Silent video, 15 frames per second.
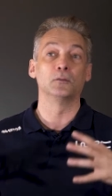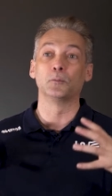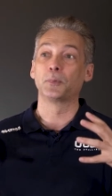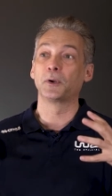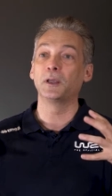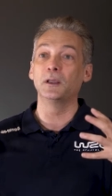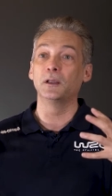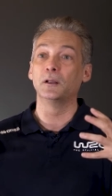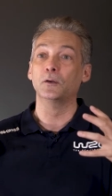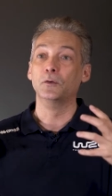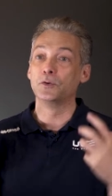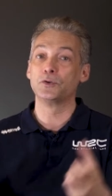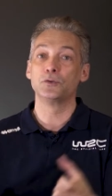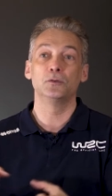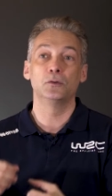we noticed
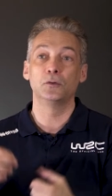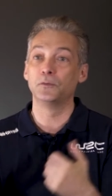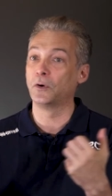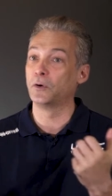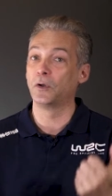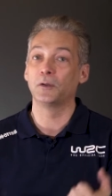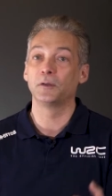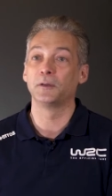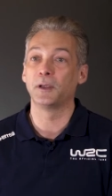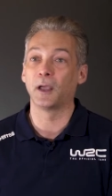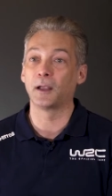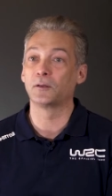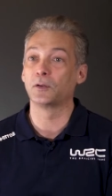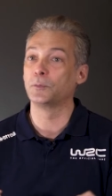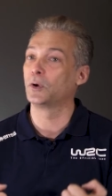they picked it up very
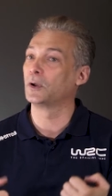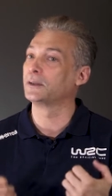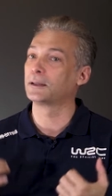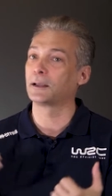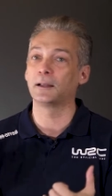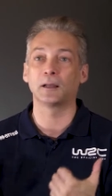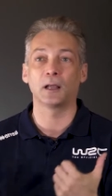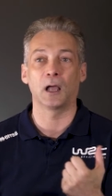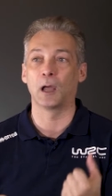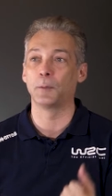quickly and felt